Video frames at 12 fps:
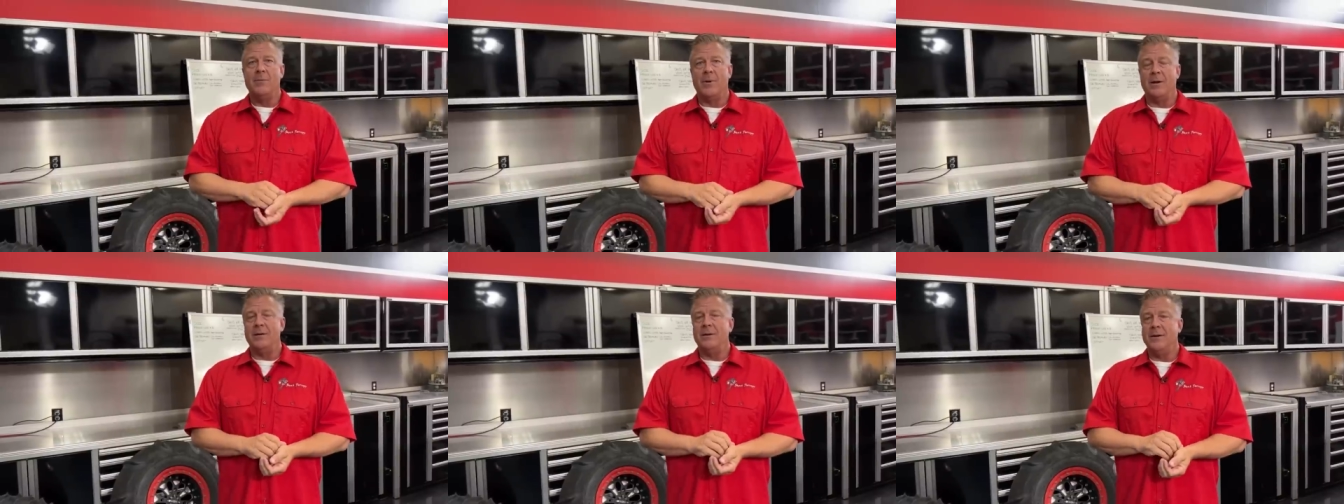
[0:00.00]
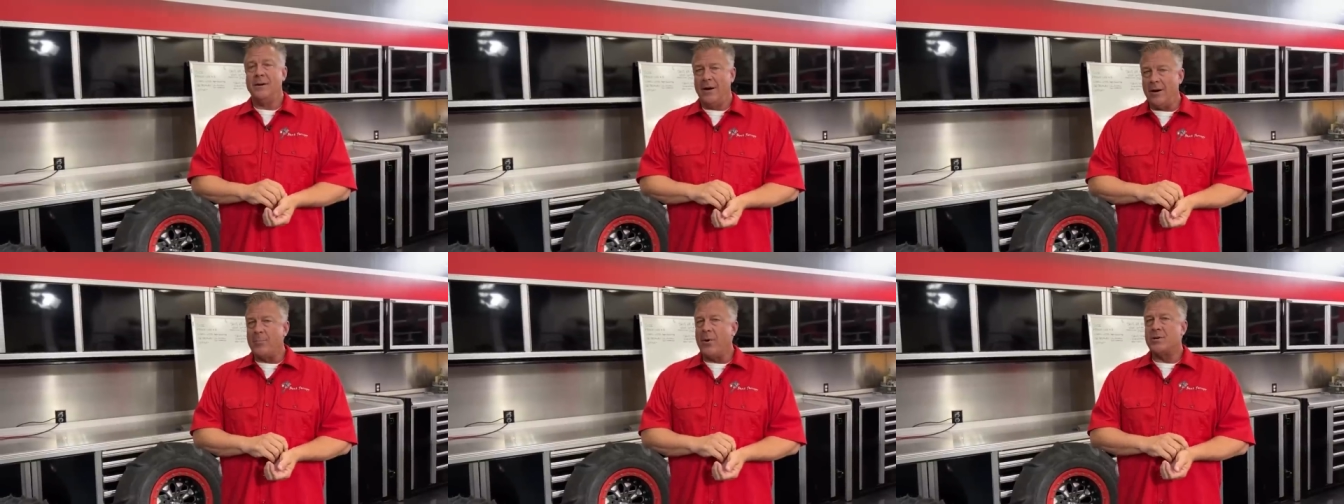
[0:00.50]
But
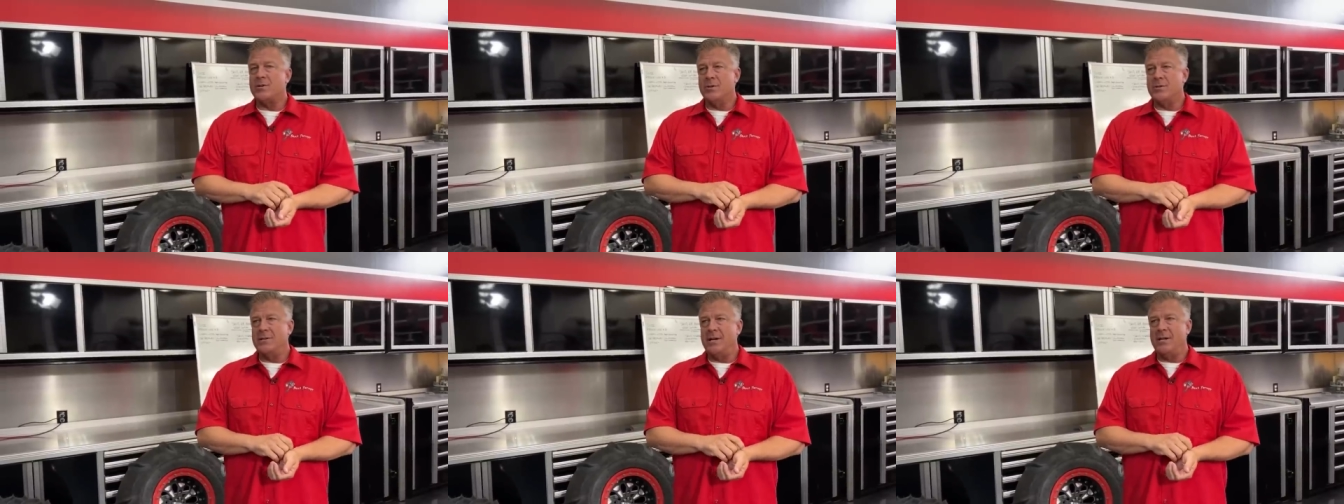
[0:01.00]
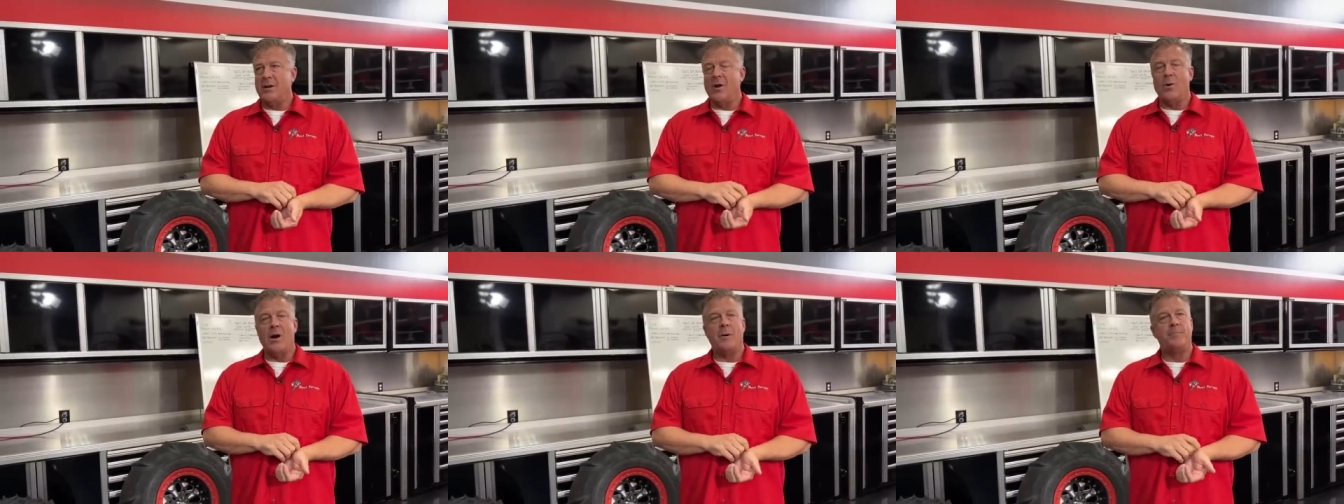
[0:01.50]
air pressures need to
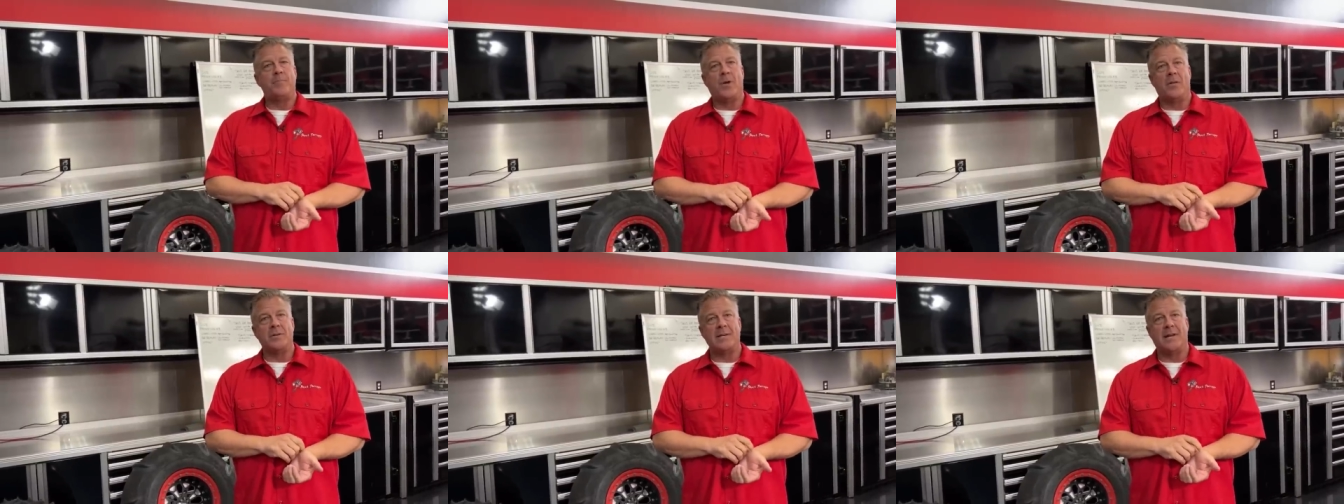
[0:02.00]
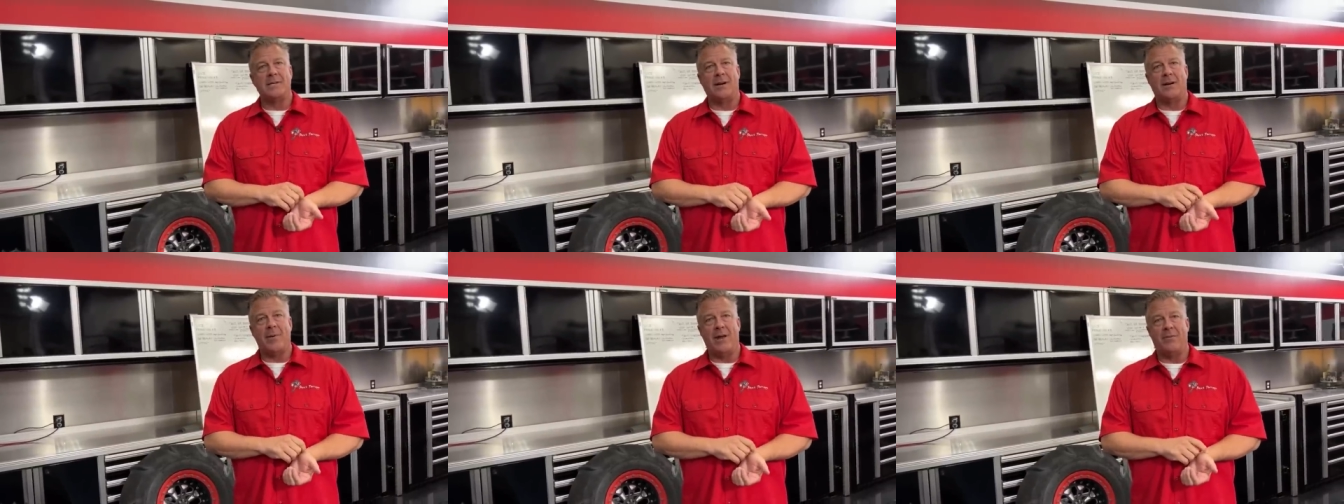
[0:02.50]
go up. All the sand
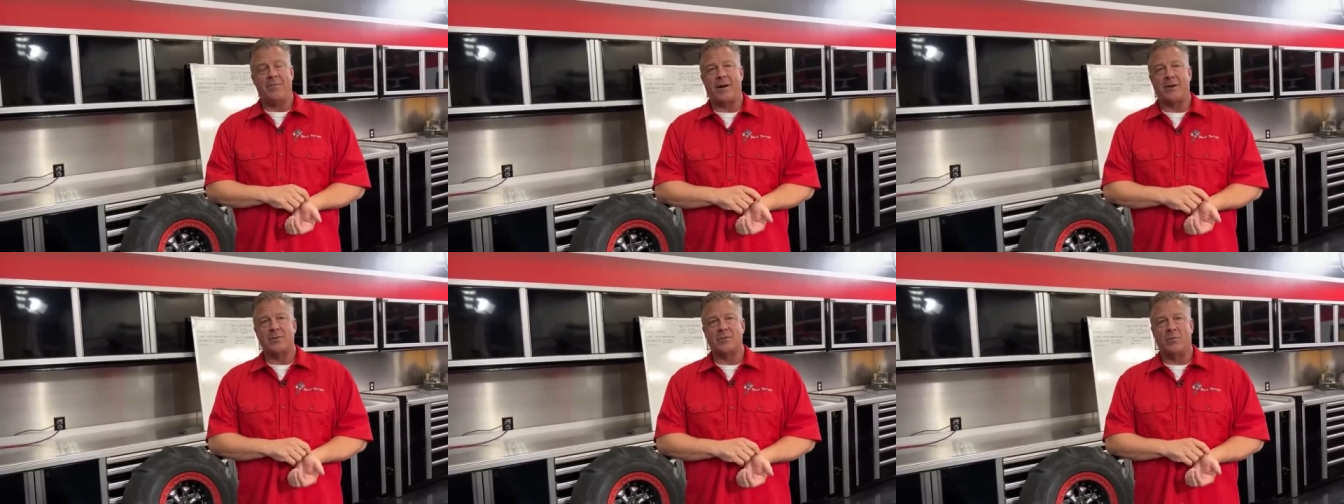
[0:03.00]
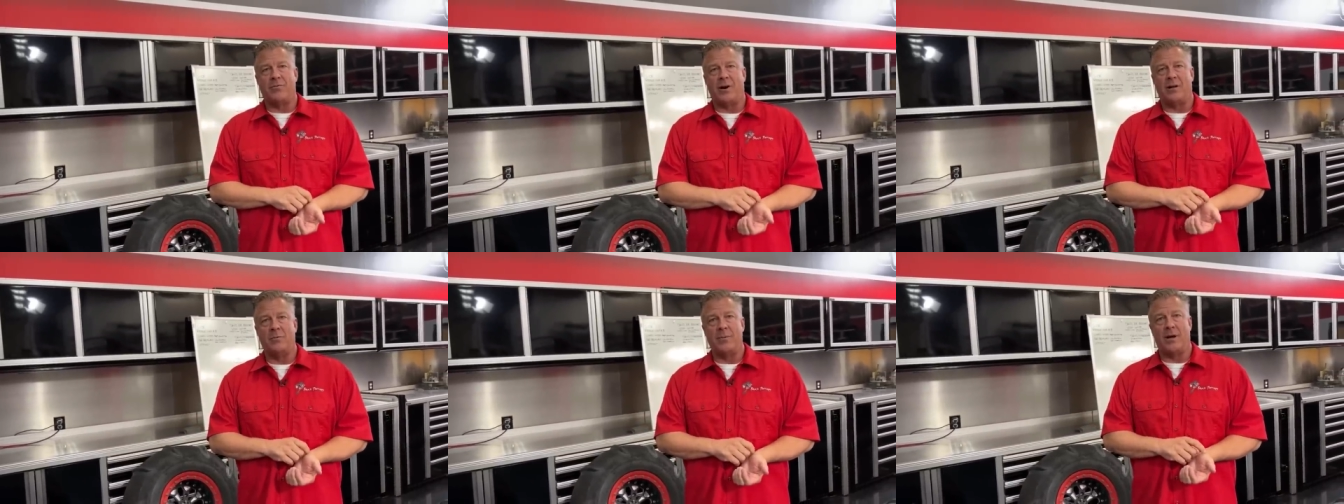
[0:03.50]
tire manufacturers will
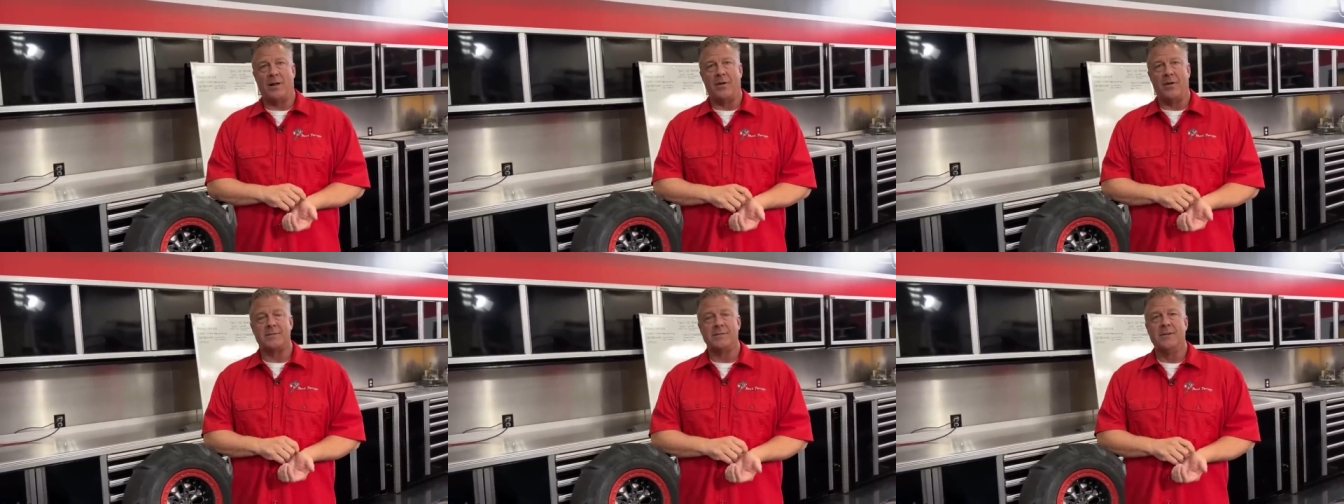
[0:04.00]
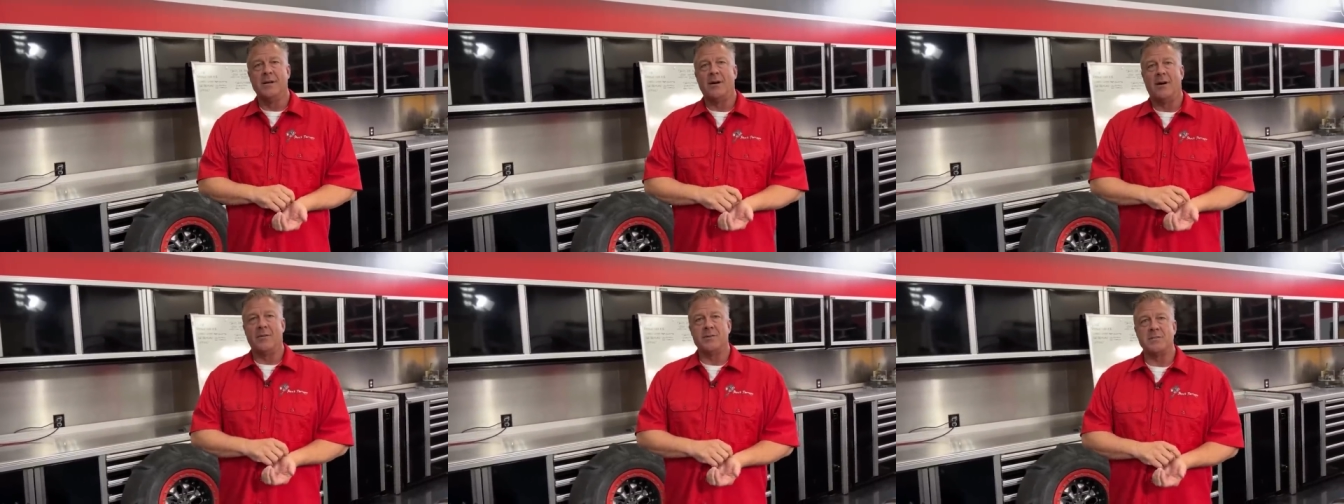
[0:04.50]
follow me on this.
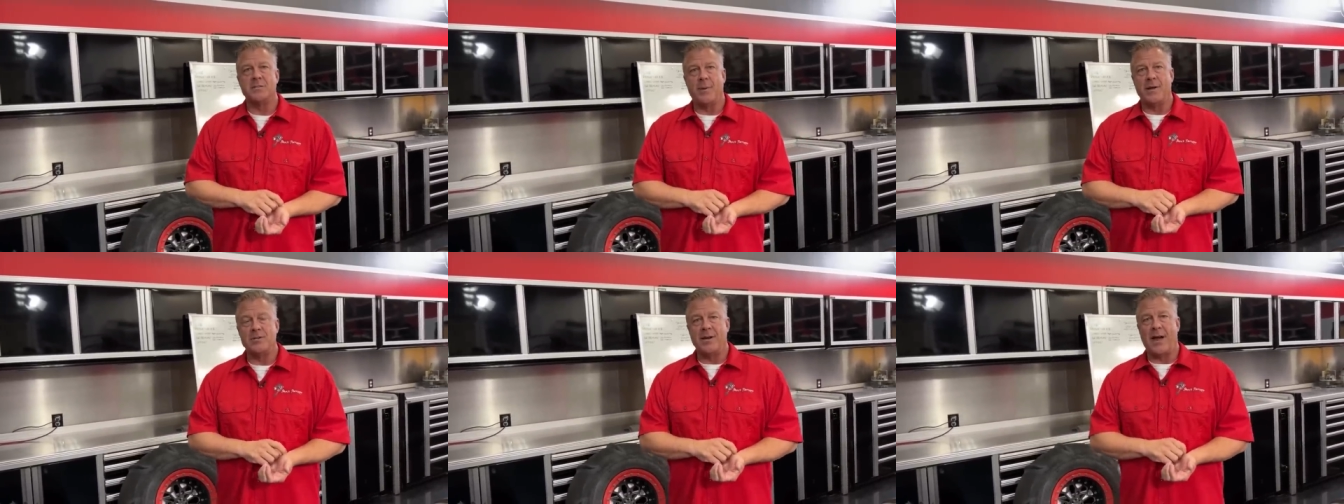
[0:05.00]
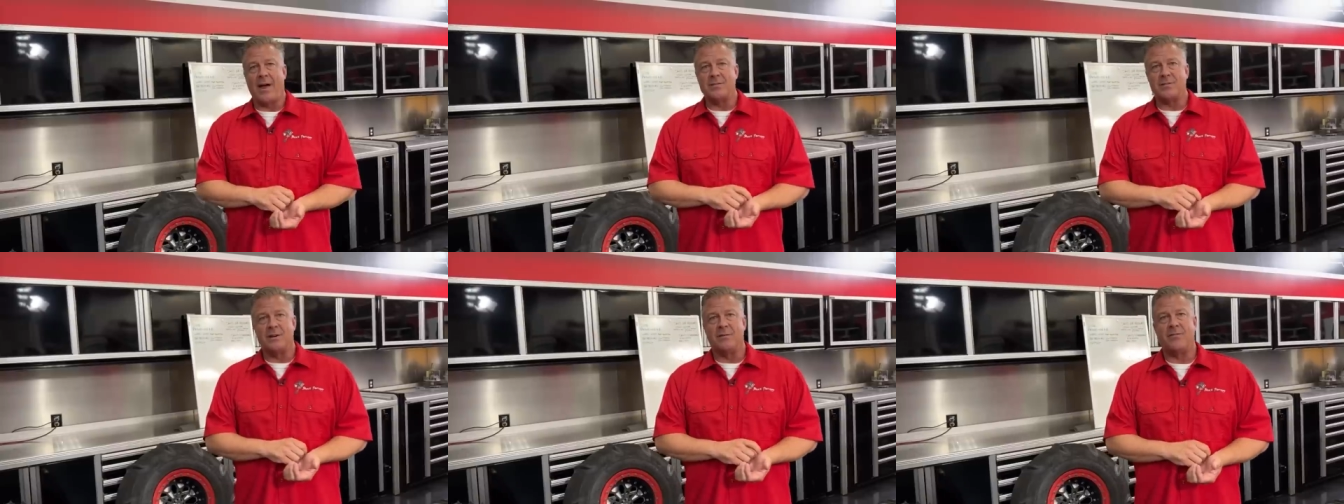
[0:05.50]
All the suspension
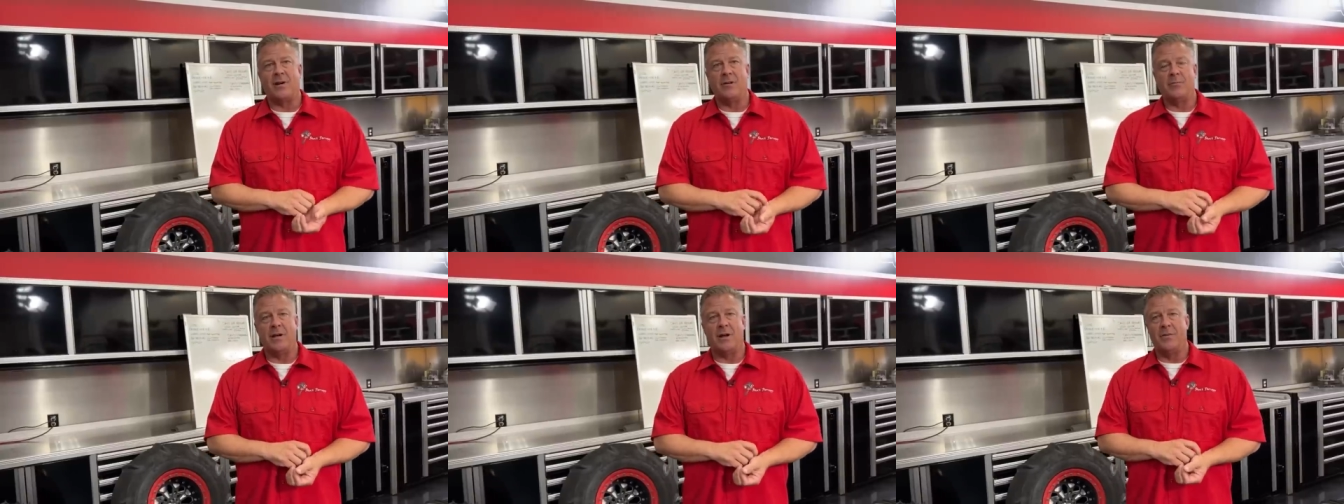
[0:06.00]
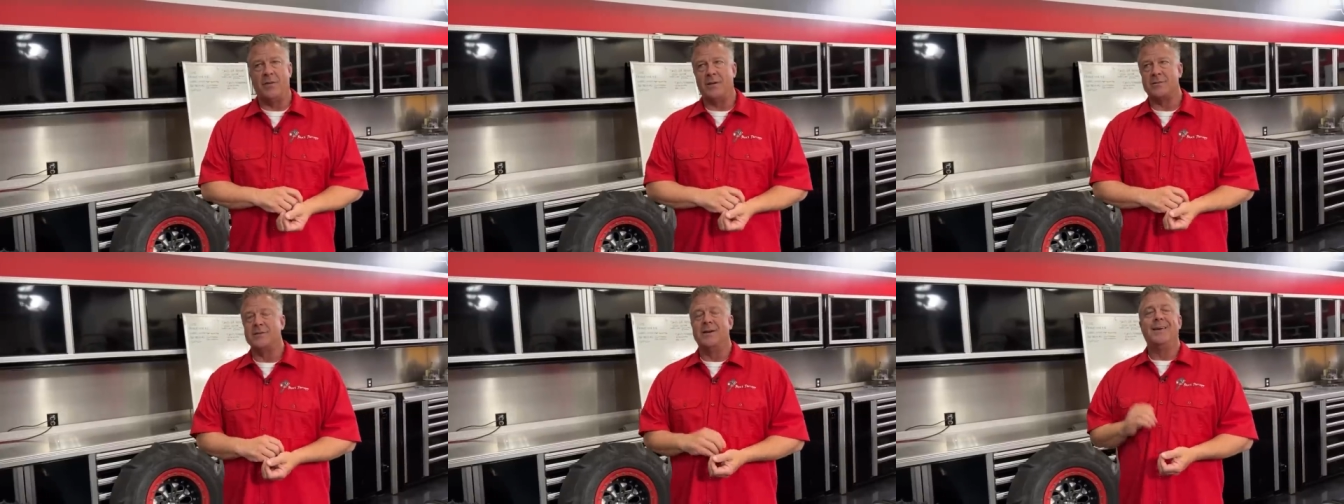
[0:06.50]
guys are going to follow me on
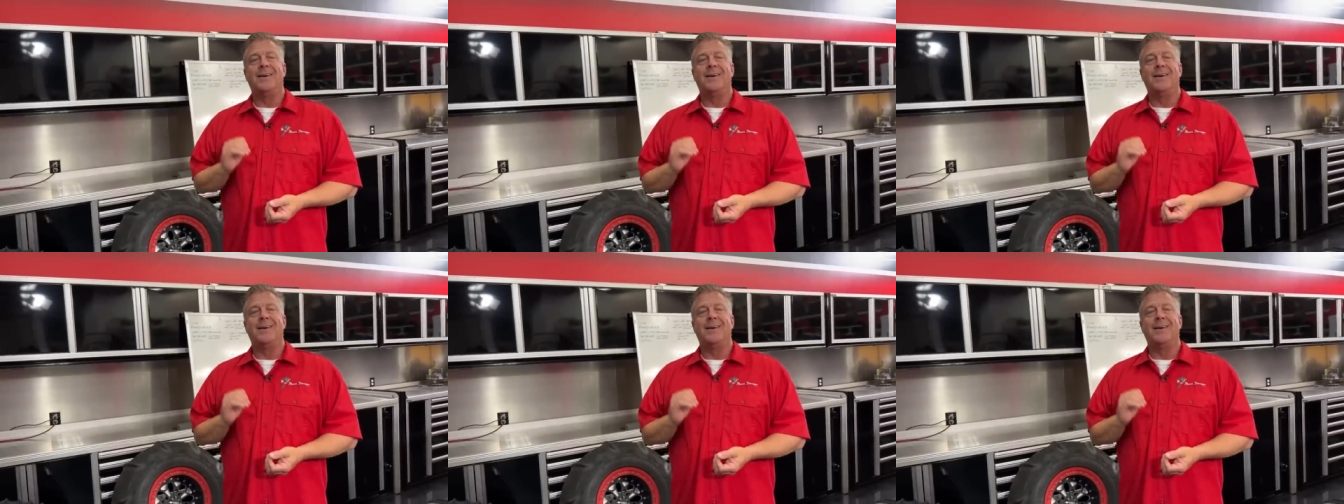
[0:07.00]
this.